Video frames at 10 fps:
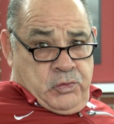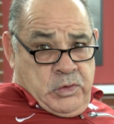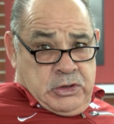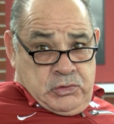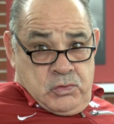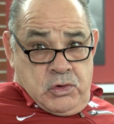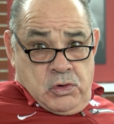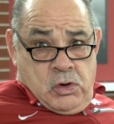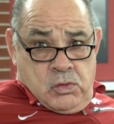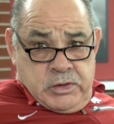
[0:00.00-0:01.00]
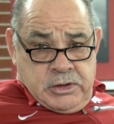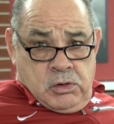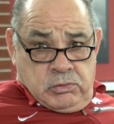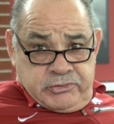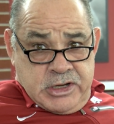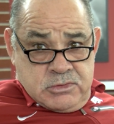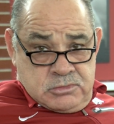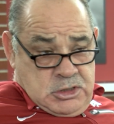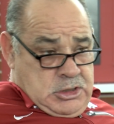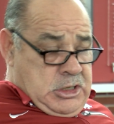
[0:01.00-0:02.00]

22-year-old and hold his own?